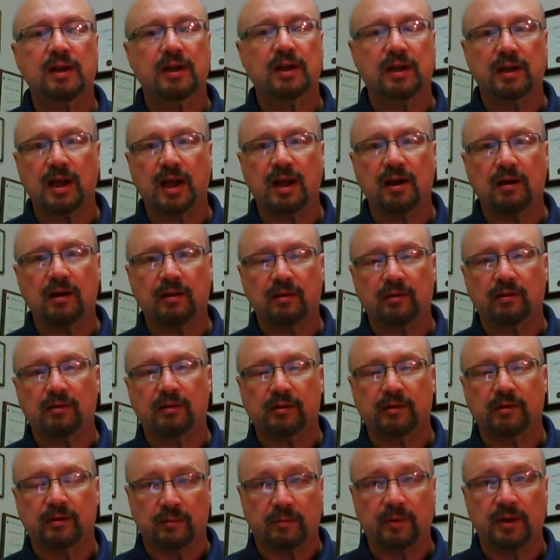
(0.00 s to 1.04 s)
and how
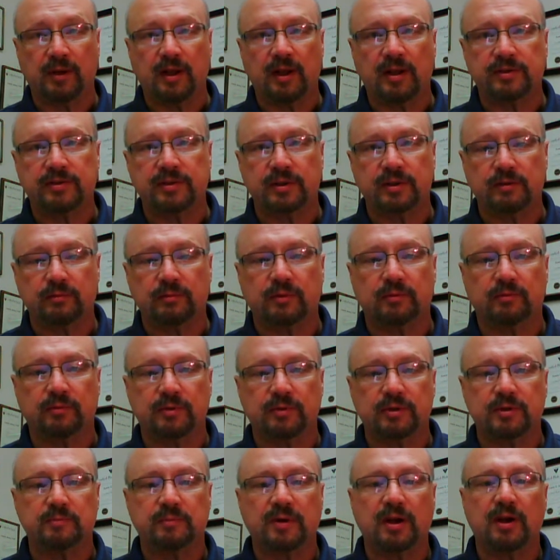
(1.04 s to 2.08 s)
the policy will
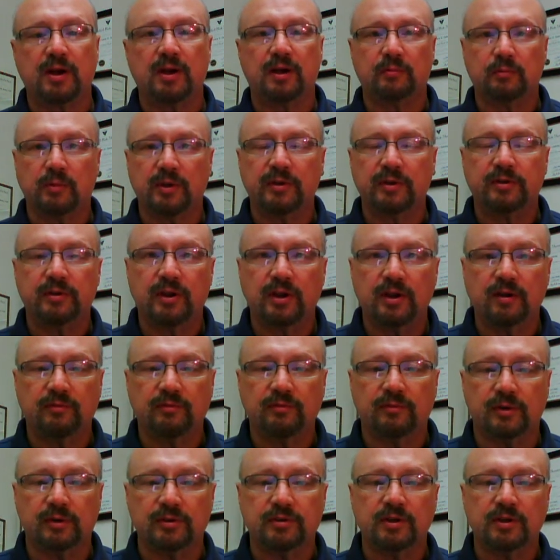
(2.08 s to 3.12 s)
respond with
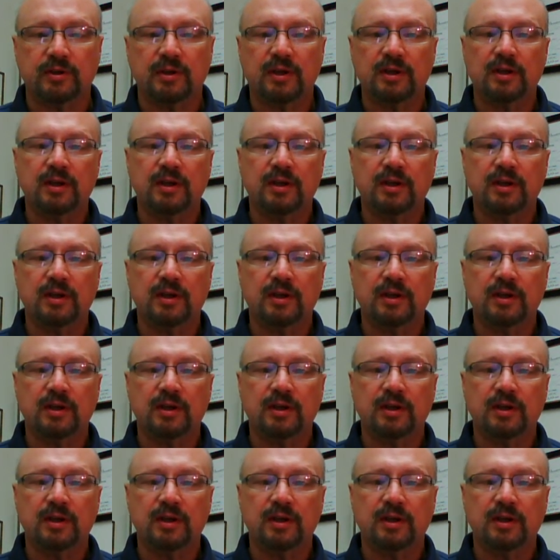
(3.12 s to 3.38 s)
coverage.